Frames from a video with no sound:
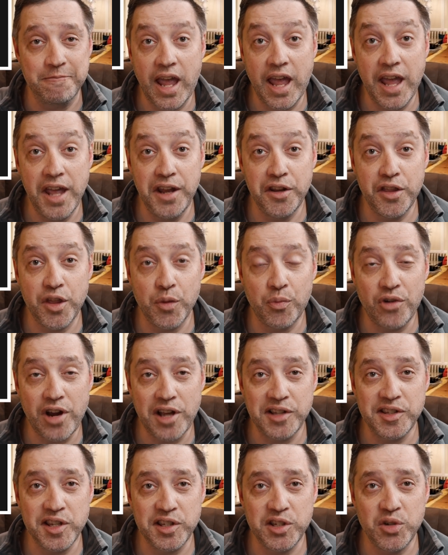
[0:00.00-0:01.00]
And the
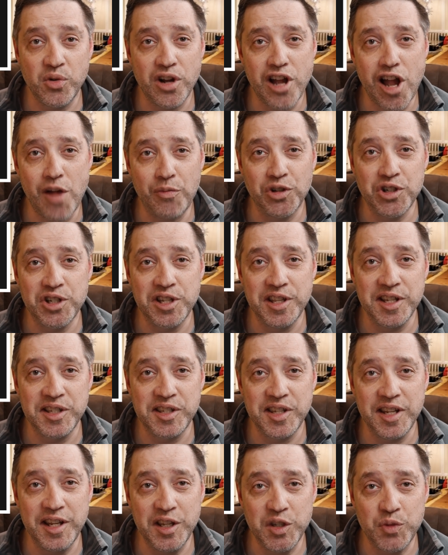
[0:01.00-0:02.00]
process to accomplish
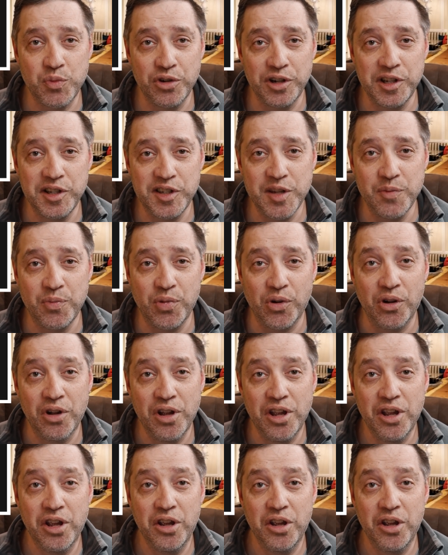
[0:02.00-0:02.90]
this is pretty simple.